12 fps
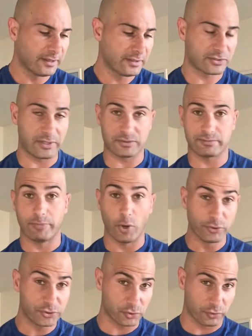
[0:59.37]
So that was
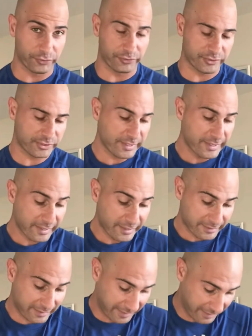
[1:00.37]
both shoulders.
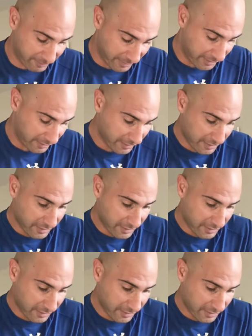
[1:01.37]
Then I had my